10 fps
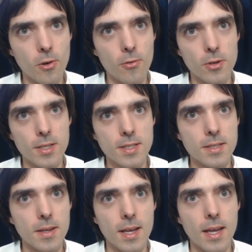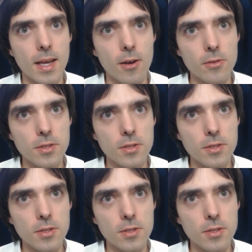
for this. On